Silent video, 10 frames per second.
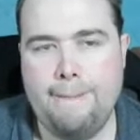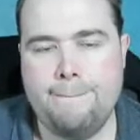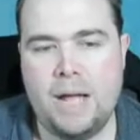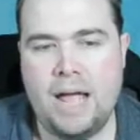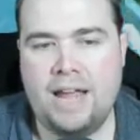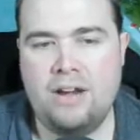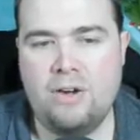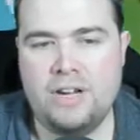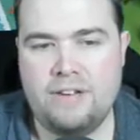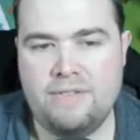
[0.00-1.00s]
But
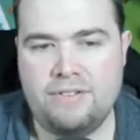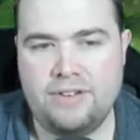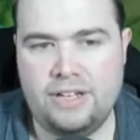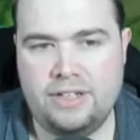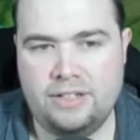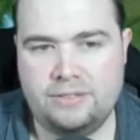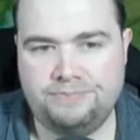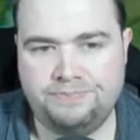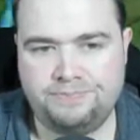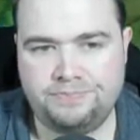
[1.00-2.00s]
like everything,
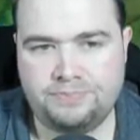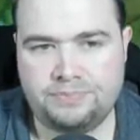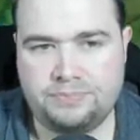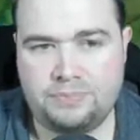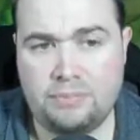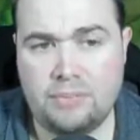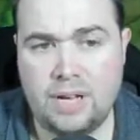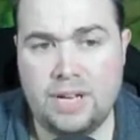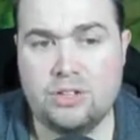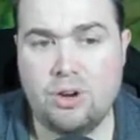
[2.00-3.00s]

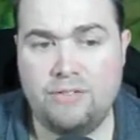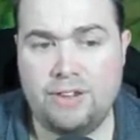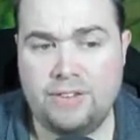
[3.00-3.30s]
it's got a thing